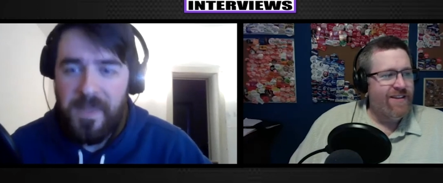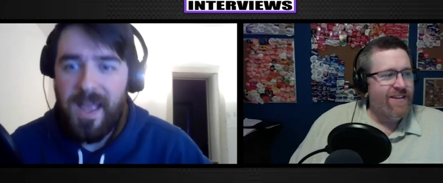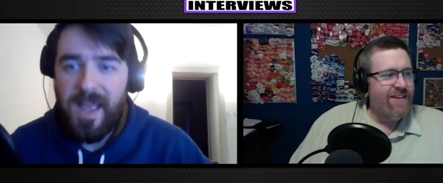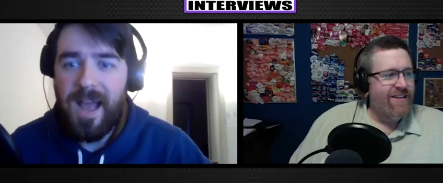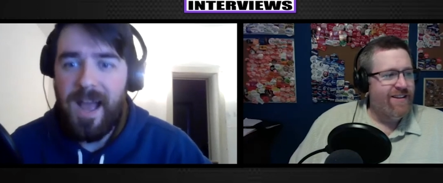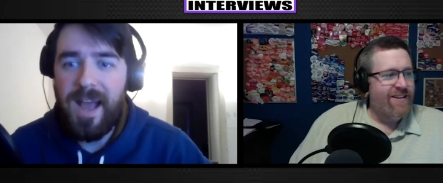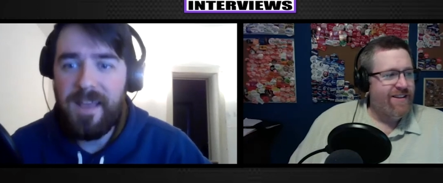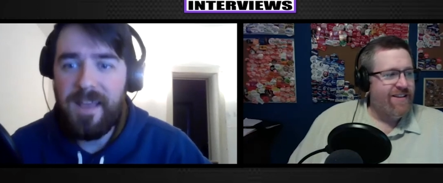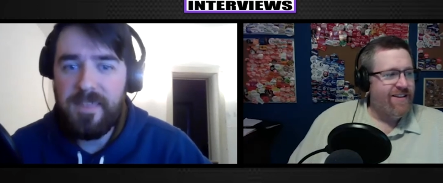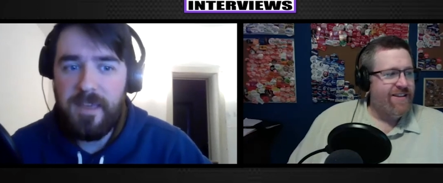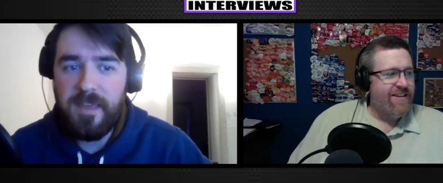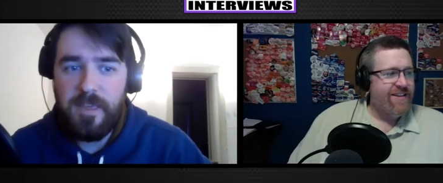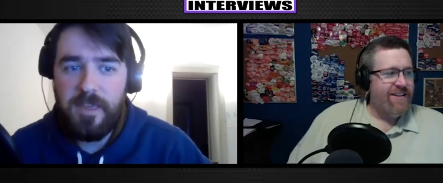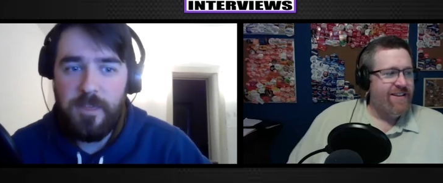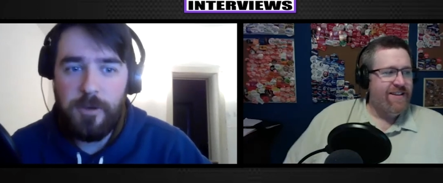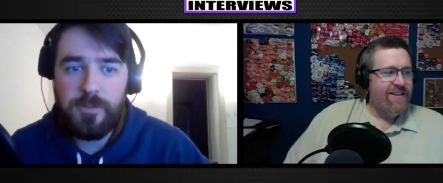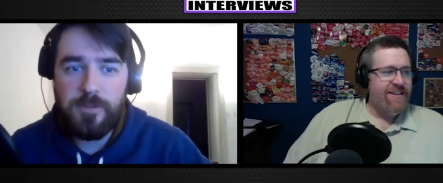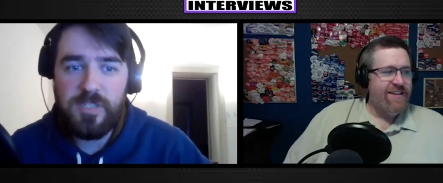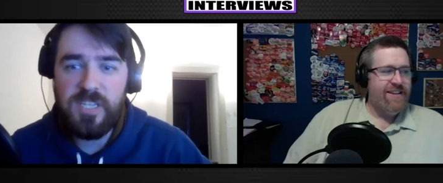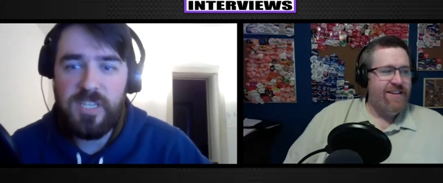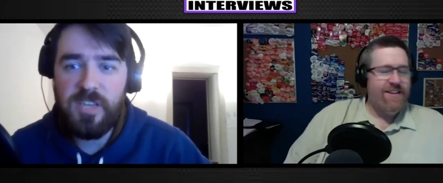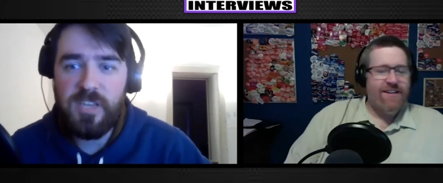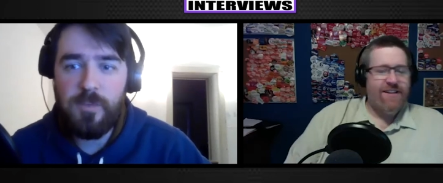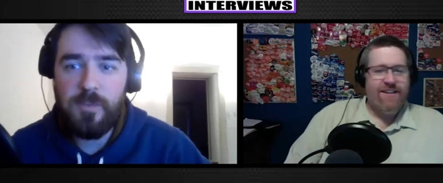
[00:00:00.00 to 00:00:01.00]
Speaker 1: I think
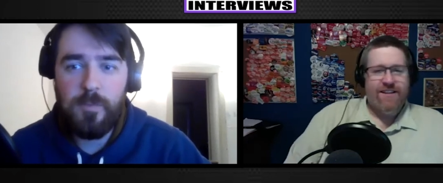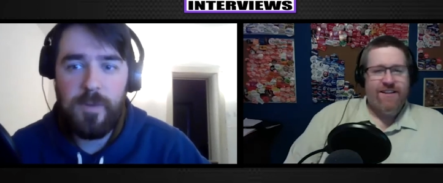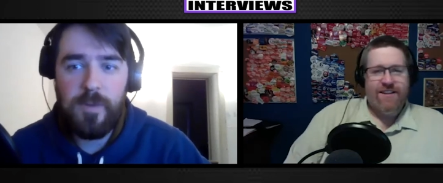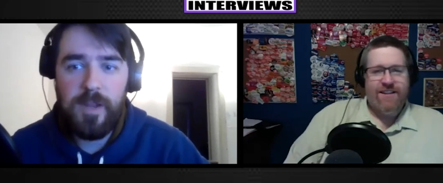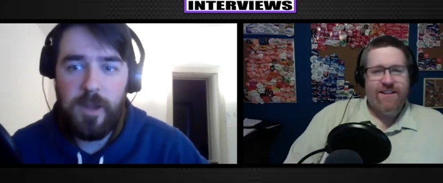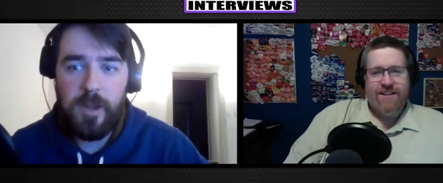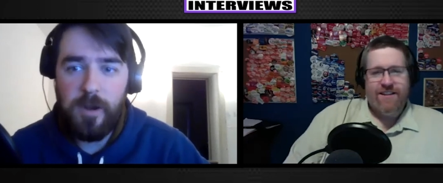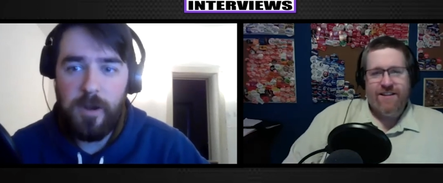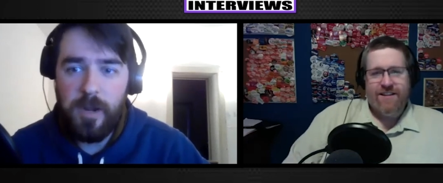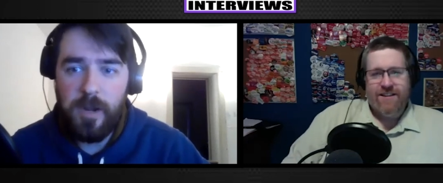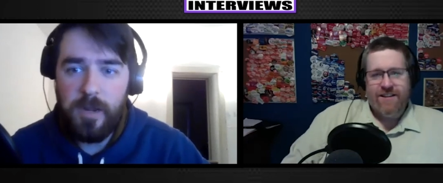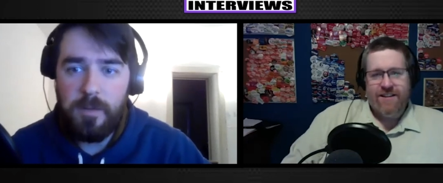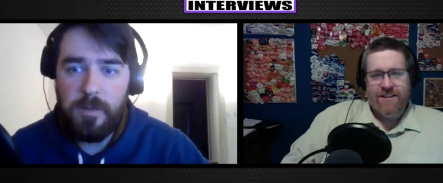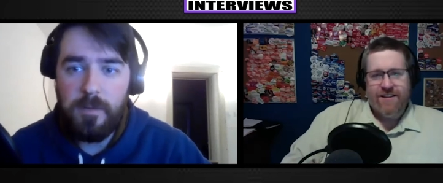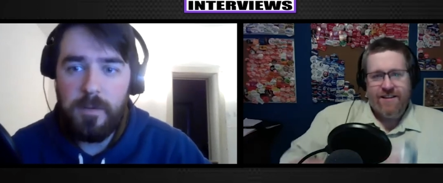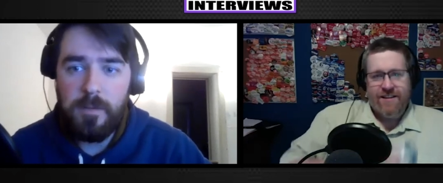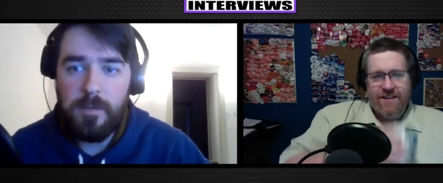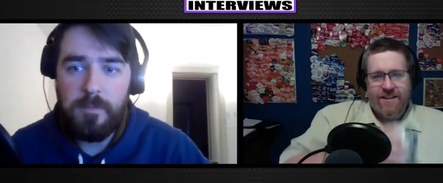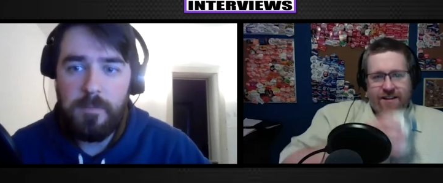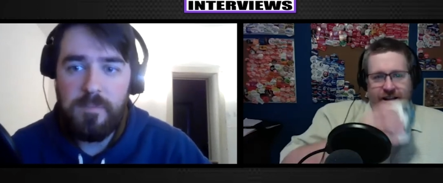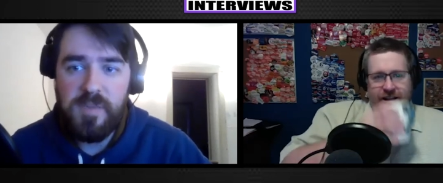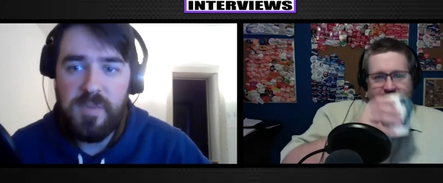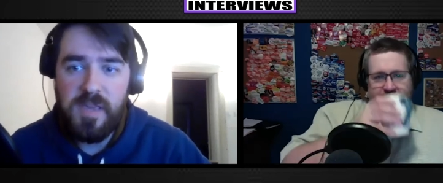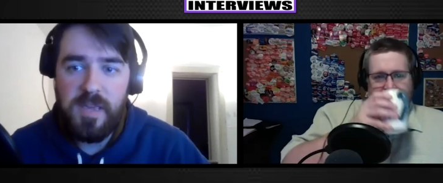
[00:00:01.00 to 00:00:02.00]
those three are going to
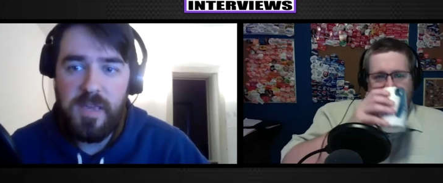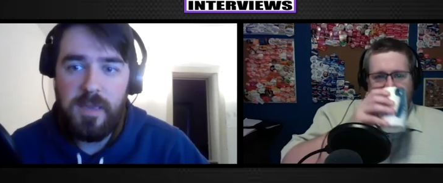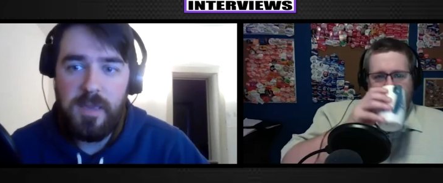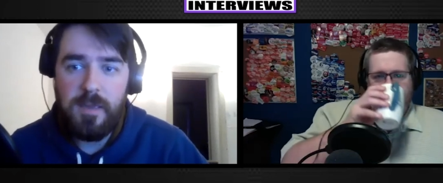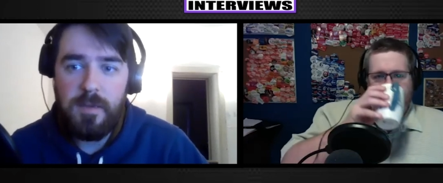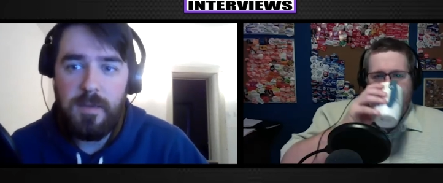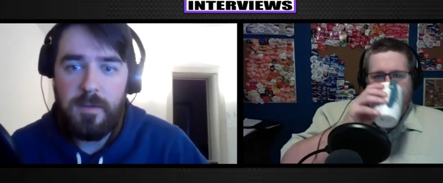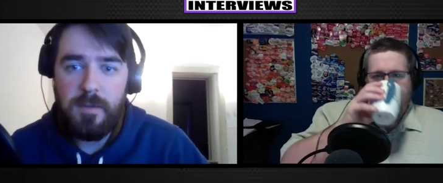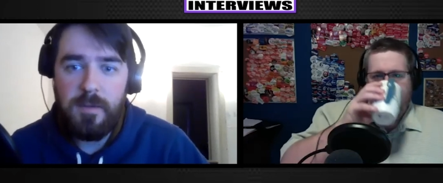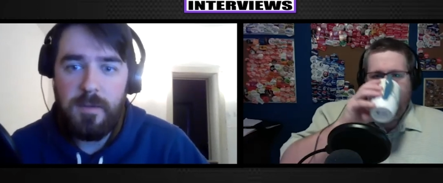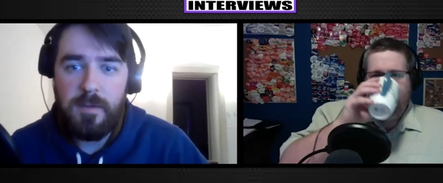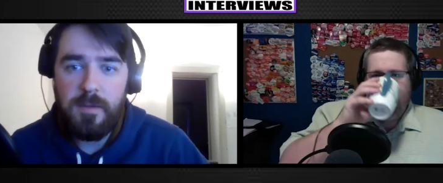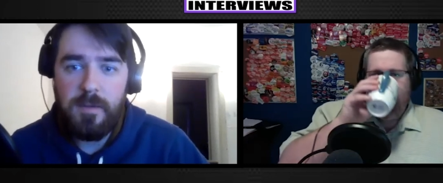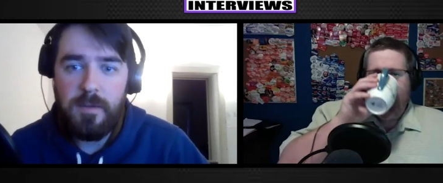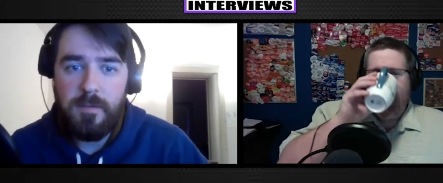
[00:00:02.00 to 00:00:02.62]
be